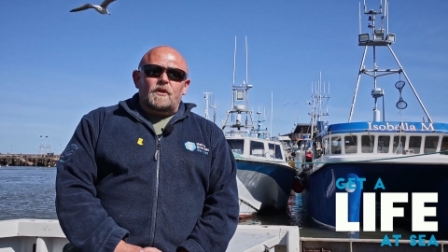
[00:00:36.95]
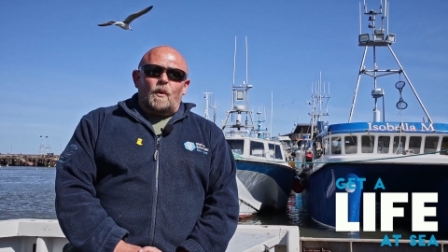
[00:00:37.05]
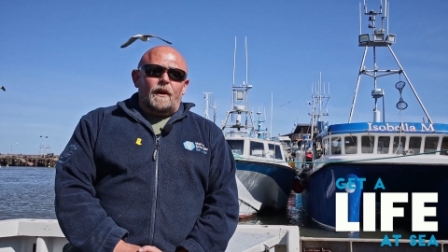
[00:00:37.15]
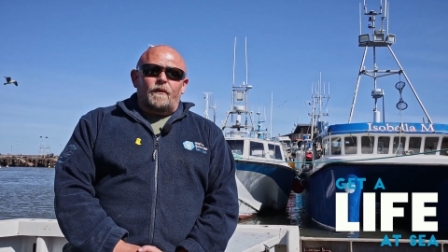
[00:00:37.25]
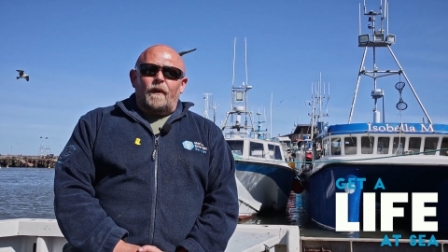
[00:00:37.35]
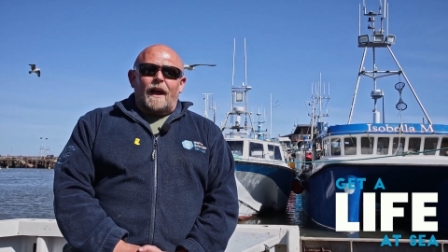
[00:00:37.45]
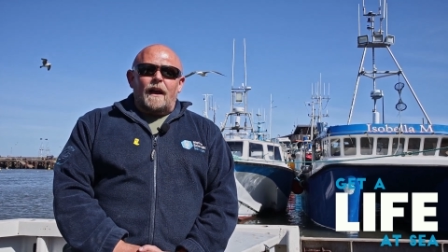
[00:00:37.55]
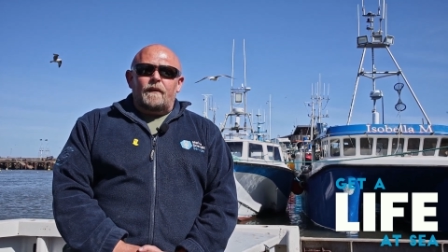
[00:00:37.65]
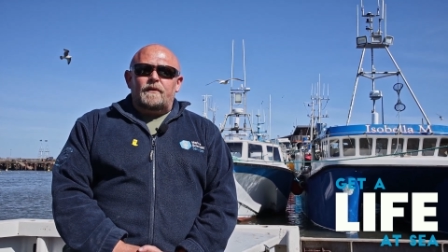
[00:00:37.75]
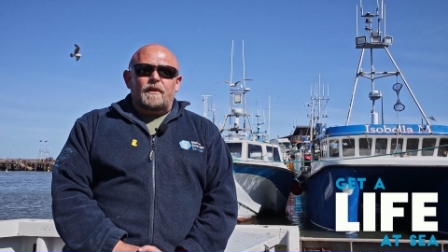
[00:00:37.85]

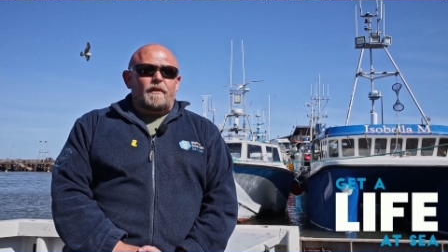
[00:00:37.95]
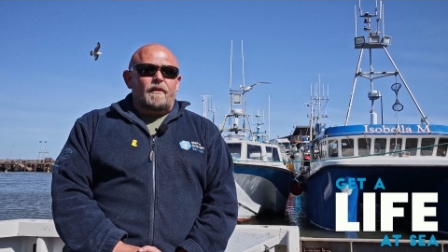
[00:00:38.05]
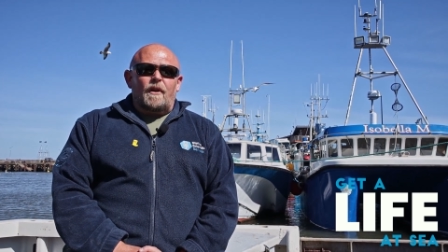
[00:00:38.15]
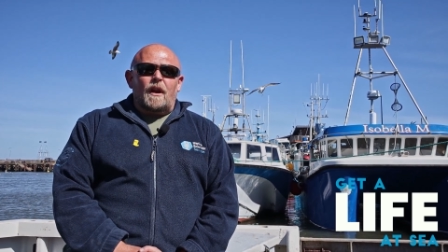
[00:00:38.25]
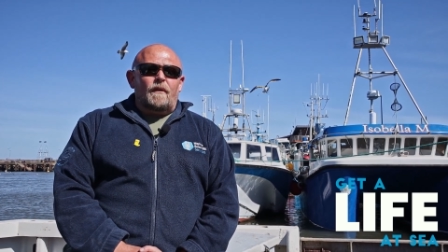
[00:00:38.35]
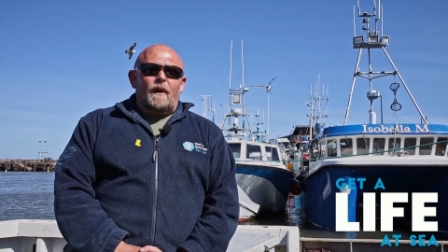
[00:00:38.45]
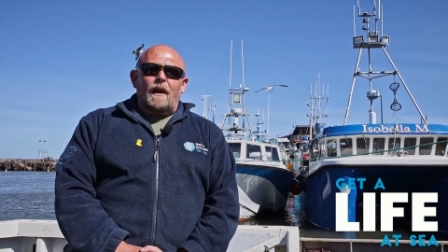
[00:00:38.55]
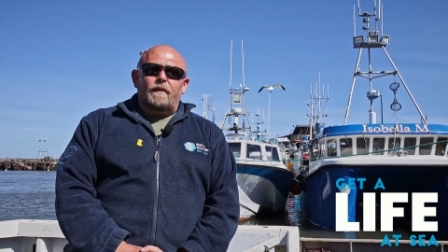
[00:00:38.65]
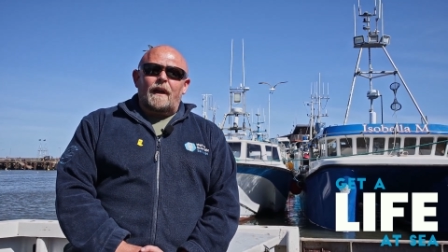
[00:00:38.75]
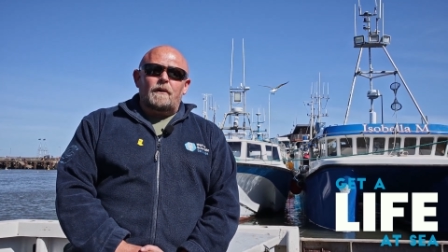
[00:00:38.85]
£25,000 to
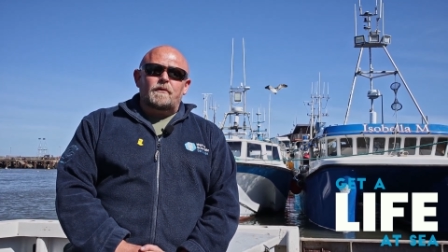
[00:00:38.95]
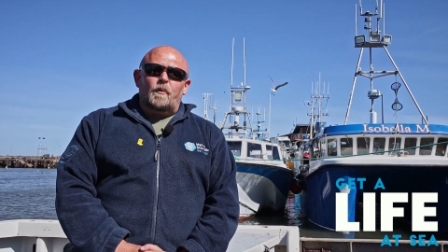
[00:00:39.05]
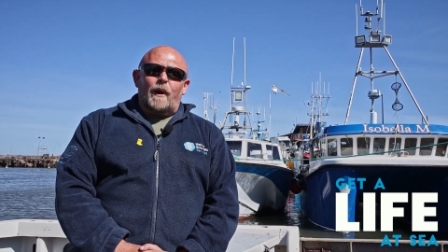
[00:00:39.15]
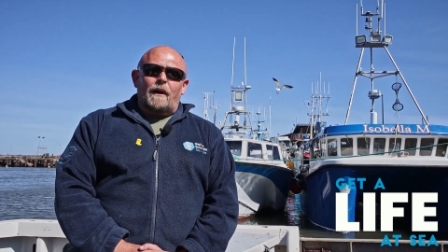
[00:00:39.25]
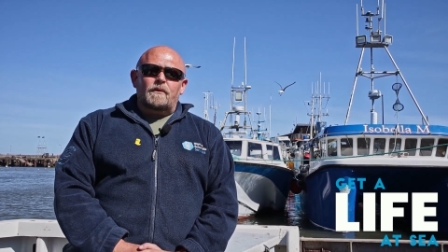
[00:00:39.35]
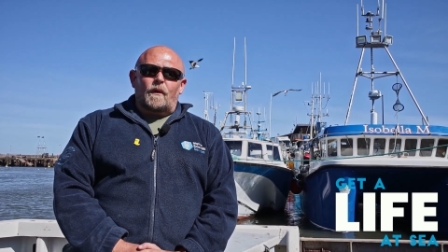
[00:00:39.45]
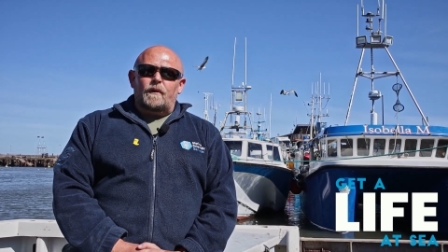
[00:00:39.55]
£35,000,